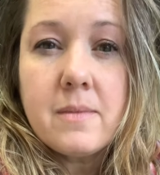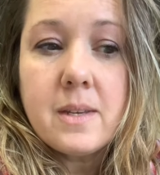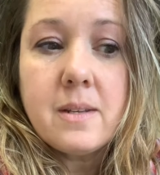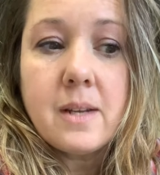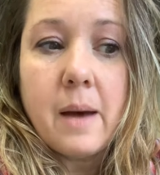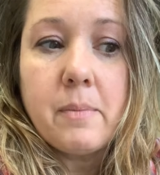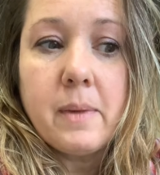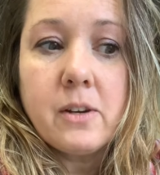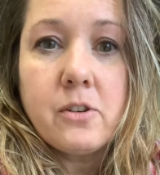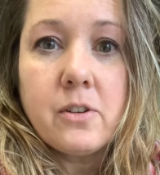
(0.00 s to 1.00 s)
stop and
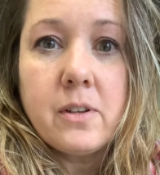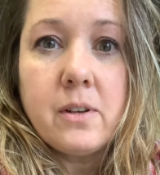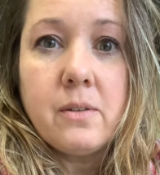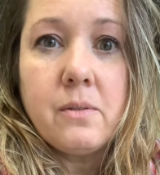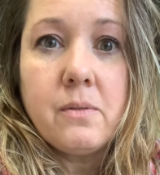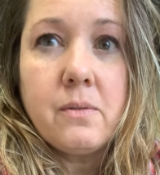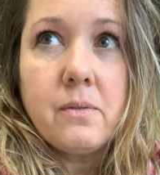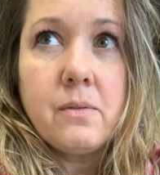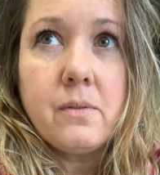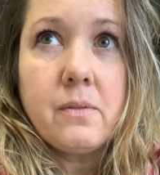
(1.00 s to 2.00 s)
make sure that you
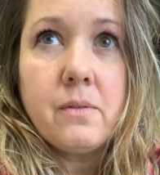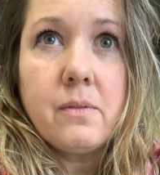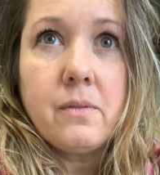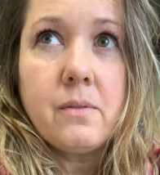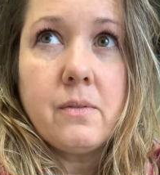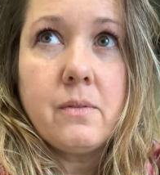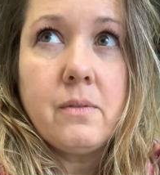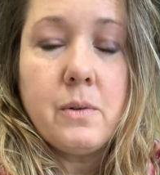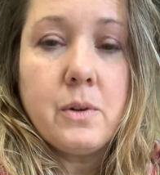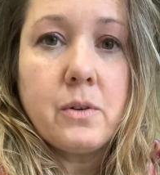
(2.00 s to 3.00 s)

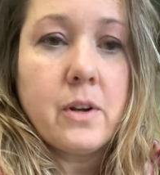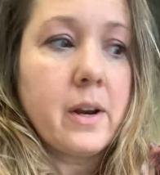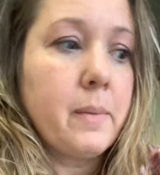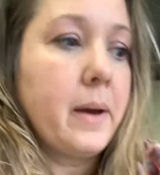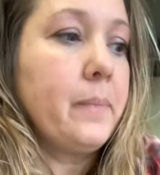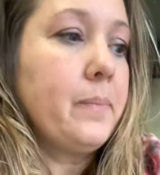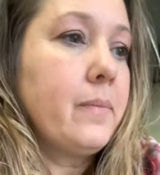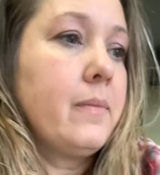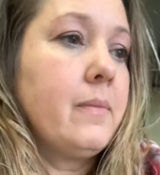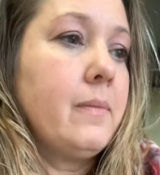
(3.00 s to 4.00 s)
knew what you were talking about.
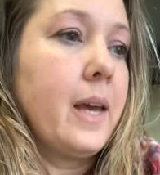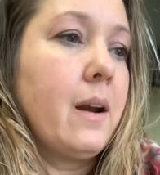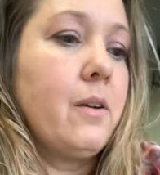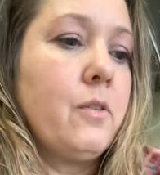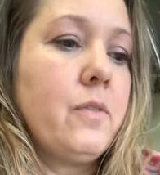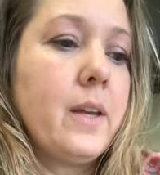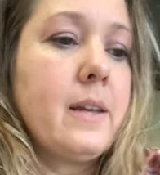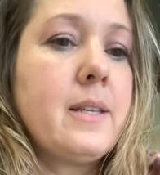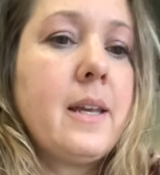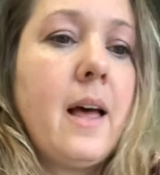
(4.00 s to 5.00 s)
Like, I don't know if
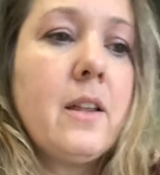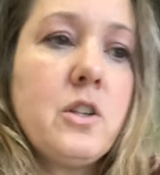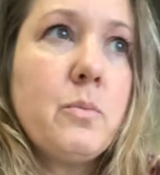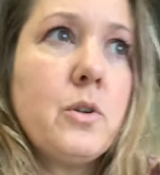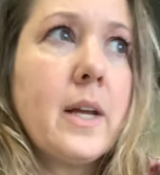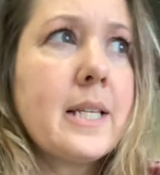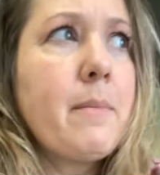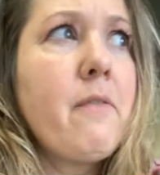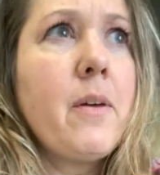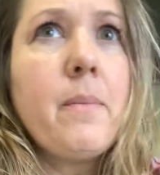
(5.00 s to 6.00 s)
it's eligible. Like some
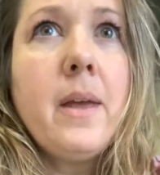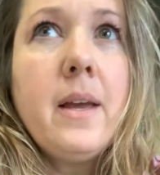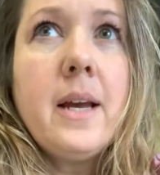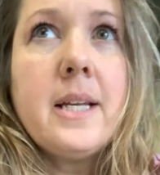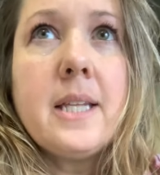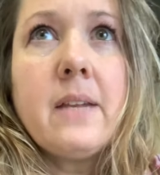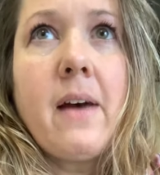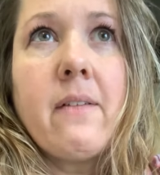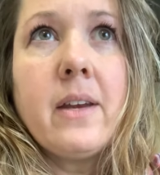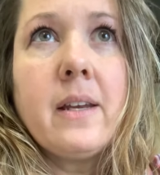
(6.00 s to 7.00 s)
of them, instead of
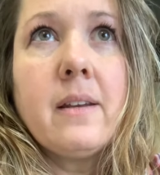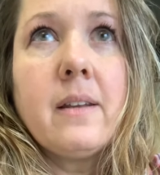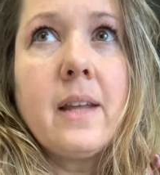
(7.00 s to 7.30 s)
having